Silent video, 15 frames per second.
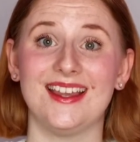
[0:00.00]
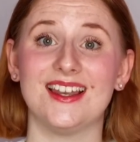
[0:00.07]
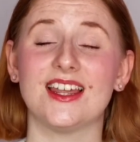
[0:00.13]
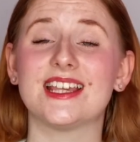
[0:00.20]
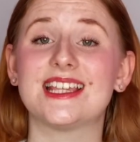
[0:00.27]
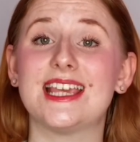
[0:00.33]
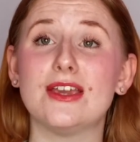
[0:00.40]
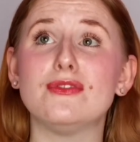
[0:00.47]

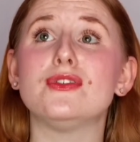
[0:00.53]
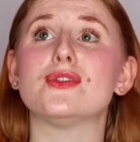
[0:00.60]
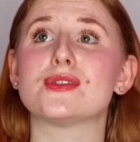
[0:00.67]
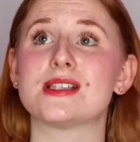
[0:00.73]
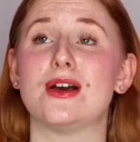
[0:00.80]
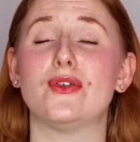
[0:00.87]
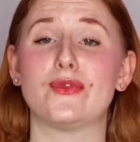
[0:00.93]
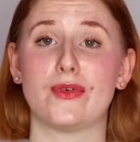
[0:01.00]
Like, give
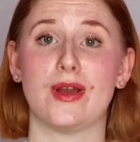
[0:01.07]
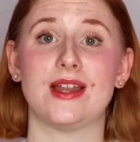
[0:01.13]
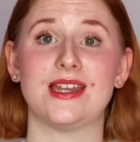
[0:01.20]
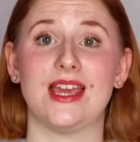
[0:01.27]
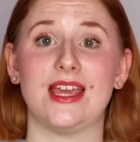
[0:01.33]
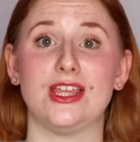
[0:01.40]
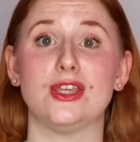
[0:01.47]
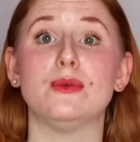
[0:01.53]
yourself
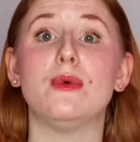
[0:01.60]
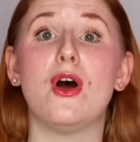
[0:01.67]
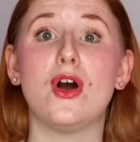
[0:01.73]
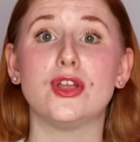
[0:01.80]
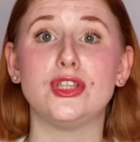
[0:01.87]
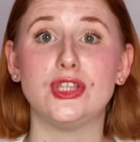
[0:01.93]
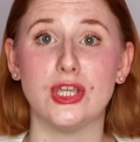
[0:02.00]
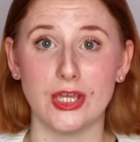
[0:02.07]
credit. You
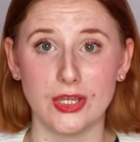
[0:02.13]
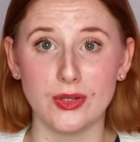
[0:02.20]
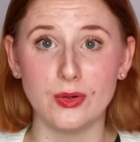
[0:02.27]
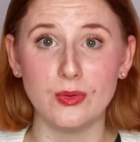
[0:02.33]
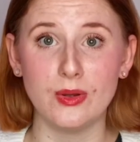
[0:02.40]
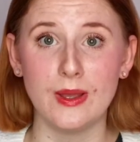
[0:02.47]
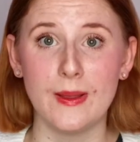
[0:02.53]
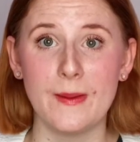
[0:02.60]
are
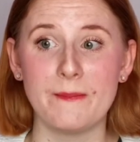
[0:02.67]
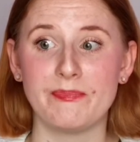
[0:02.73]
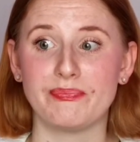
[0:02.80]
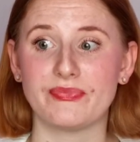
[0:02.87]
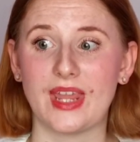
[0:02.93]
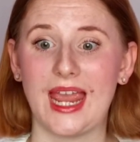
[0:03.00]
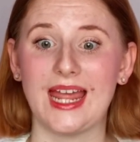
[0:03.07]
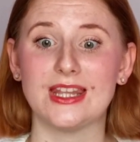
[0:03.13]
you,
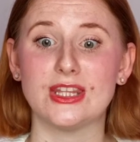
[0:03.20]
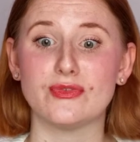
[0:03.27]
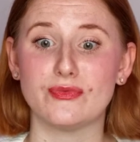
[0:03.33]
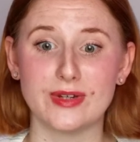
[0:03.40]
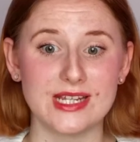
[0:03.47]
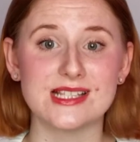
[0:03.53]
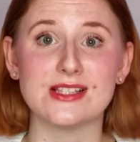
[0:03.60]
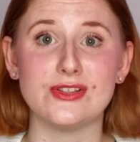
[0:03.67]
and the
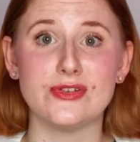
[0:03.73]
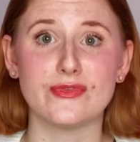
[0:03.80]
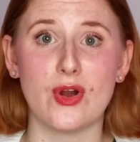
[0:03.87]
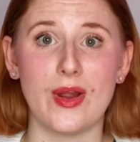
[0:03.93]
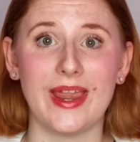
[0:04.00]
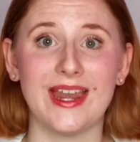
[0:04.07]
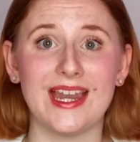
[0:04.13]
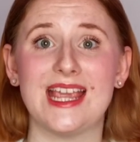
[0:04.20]
reason you've
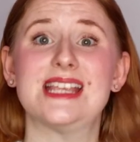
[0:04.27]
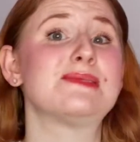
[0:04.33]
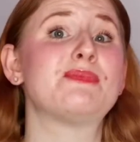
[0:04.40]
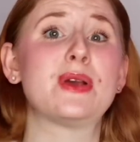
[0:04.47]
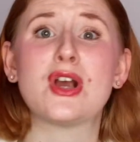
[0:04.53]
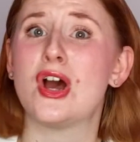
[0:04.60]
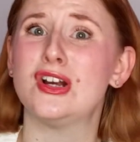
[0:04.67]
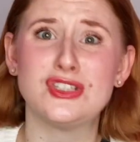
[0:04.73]
got in is
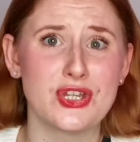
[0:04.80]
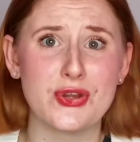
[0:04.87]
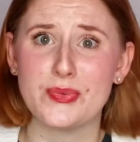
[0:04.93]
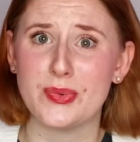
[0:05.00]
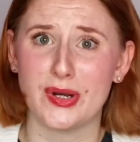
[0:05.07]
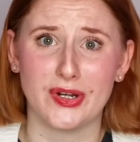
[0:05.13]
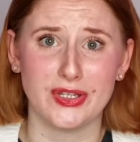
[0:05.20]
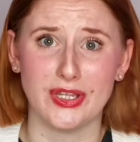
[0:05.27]
because
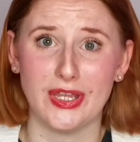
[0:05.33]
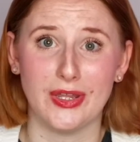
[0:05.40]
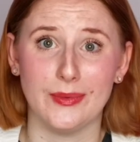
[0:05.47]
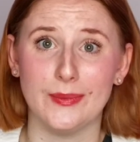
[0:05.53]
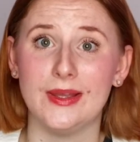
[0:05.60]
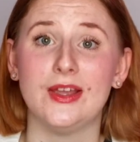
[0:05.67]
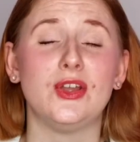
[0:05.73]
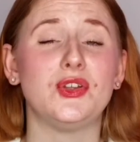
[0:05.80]
you are
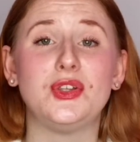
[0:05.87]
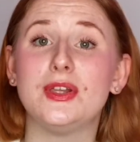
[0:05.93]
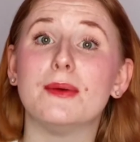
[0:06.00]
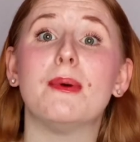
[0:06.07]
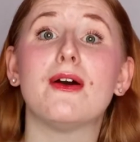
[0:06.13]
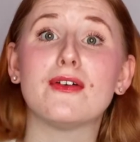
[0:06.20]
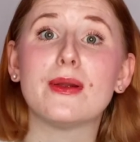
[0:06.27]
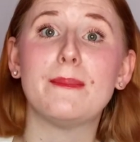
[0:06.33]
you.
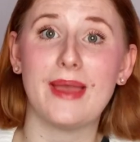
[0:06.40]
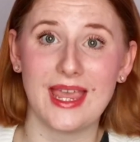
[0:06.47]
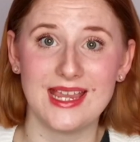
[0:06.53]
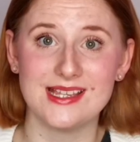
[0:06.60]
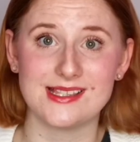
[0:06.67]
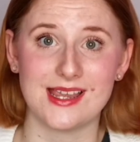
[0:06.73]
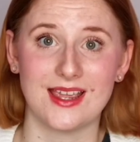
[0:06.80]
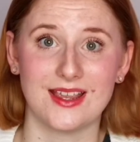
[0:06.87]
You are
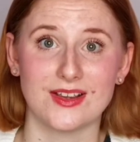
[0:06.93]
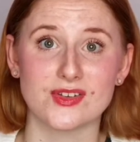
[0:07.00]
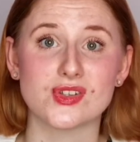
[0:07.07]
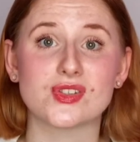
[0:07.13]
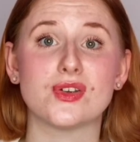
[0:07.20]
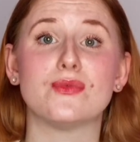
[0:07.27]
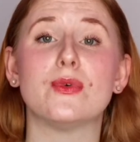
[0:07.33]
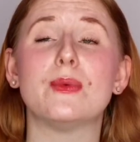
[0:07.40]
amazing,
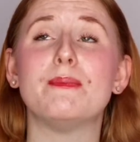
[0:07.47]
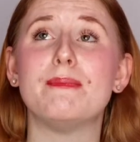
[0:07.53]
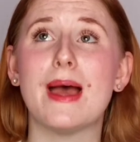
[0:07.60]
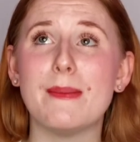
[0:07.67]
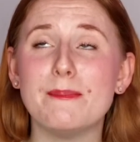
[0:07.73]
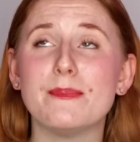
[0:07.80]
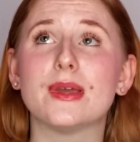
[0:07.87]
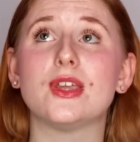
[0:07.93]
so
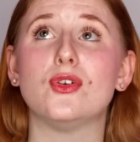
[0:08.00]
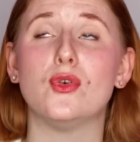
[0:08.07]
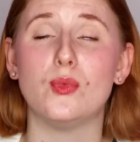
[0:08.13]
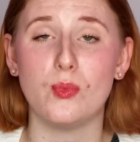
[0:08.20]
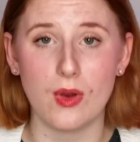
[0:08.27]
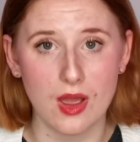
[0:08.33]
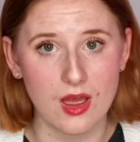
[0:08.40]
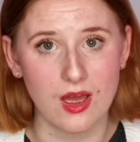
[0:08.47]
remember your
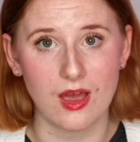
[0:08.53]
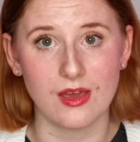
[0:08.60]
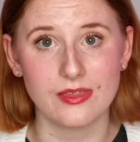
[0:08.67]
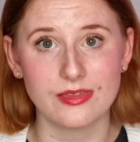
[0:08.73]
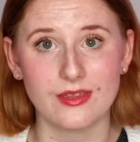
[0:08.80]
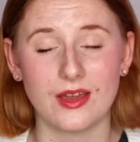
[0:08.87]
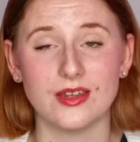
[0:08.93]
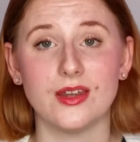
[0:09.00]
worth.
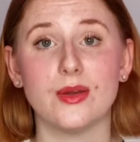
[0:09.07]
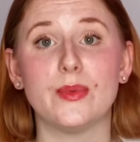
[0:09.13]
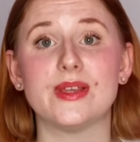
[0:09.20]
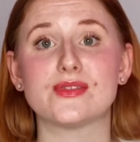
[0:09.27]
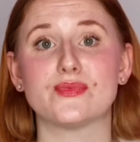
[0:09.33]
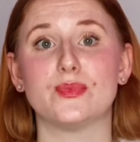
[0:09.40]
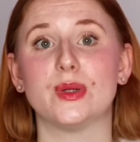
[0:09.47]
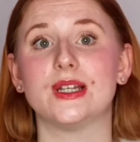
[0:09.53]
I know
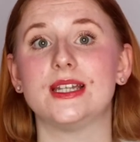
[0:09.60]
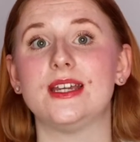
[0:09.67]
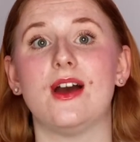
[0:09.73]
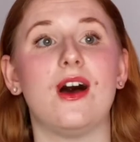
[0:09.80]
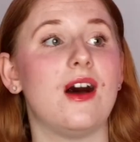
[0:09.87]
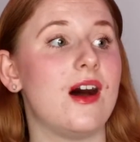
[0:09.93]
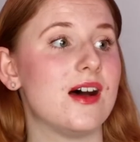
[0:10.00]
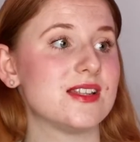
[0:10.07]
it's really
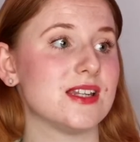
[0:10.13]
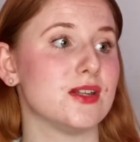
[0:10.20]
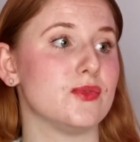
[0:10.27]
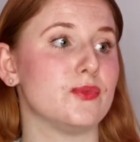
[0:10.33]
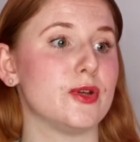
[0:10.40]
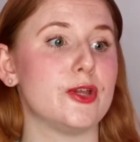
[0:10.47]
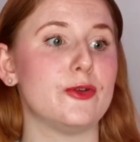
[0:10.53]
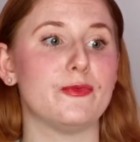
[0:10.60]
hard in
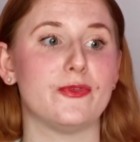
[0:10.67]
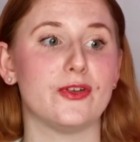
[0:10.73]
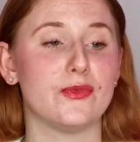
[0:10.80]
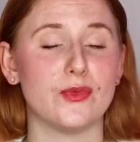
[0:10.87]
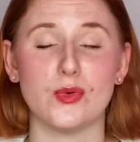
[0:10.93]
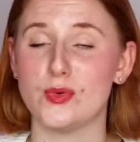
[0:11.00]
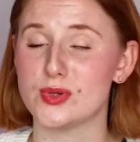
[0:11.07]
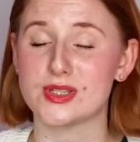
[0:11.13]
a room full
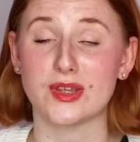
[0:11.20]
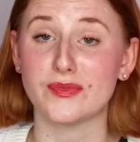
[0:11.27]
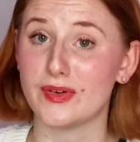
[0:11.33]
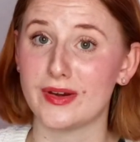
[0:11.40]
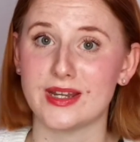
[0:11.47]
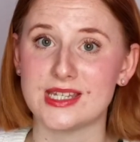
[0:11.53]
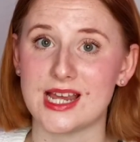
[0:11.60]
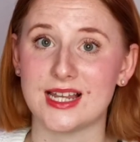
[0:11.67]
of also
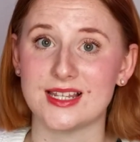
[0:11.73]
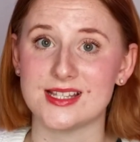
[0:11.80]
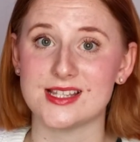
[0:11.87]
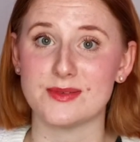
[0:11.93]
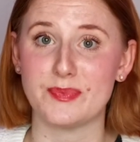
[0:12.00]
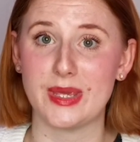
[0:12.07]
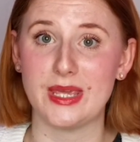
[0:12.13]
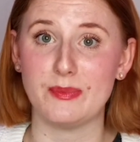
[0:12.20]
very
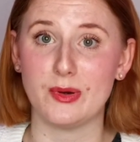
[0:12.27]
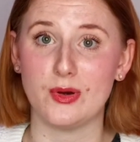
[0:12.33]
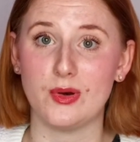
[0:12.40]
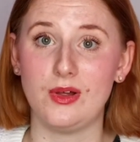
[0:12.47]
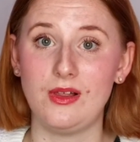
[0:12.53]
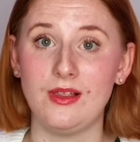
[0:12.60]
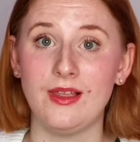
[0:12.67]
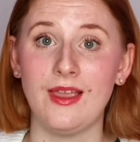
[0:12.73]
talented
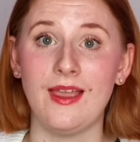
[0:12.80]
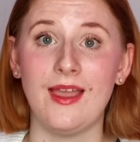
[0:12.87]
people,